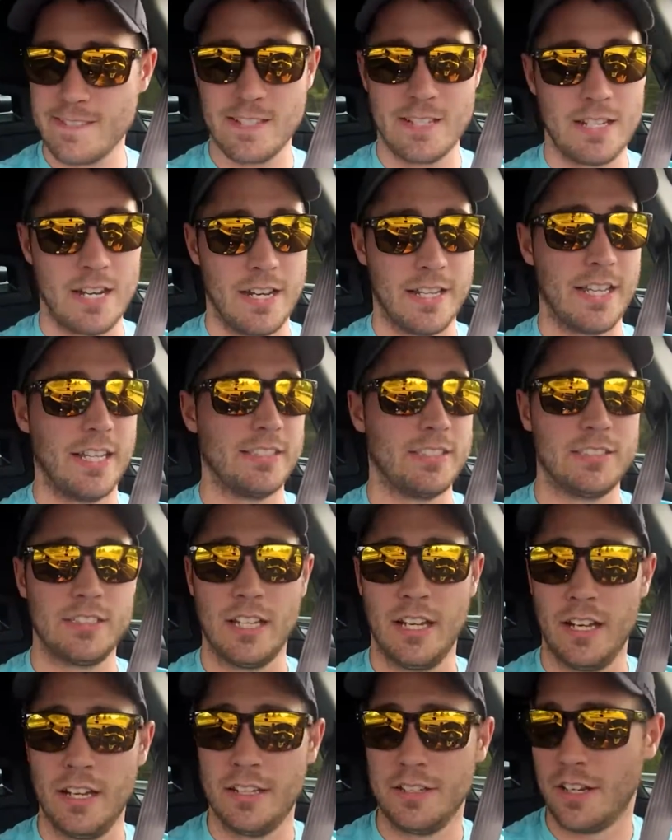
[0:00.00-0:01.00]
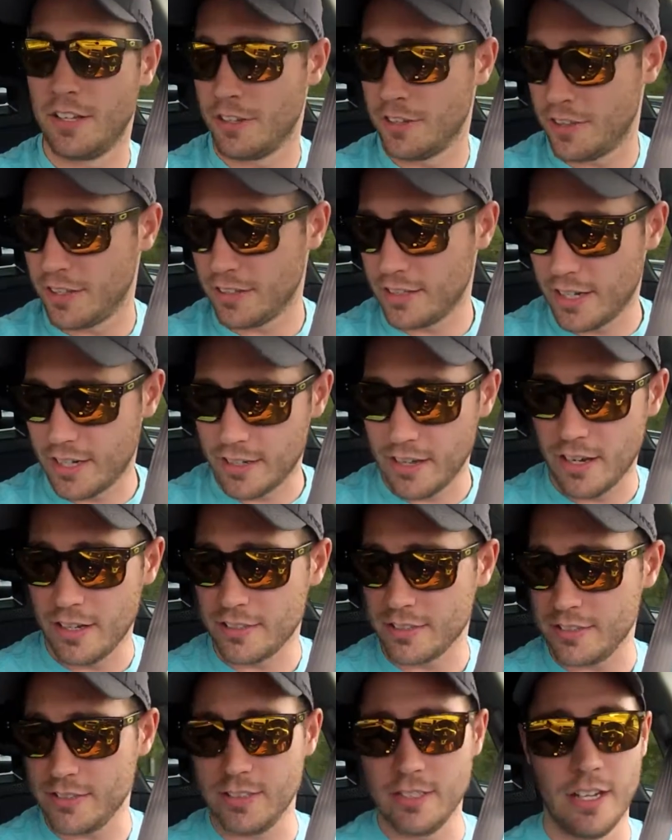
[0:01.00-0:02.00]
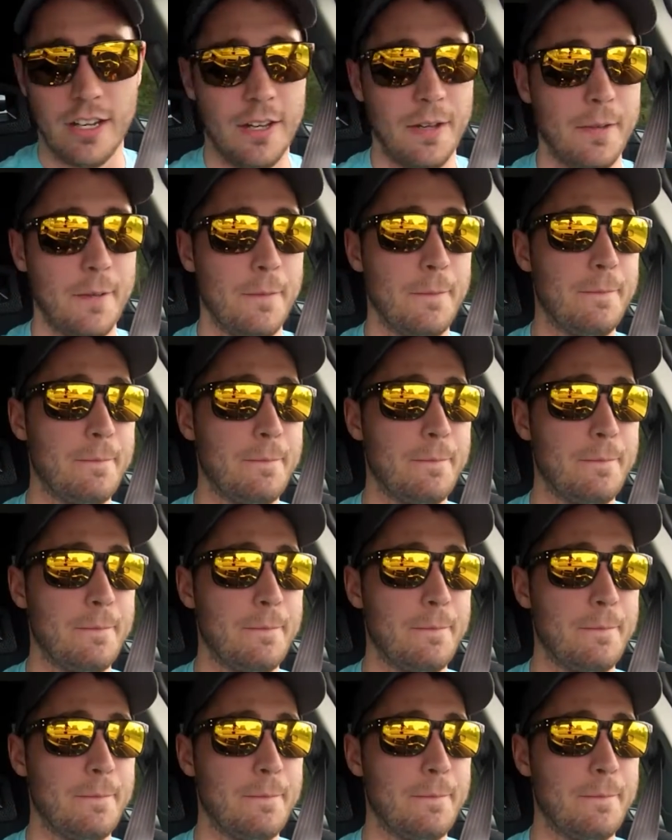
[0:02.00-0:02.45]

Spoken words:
I guess another thing that I got to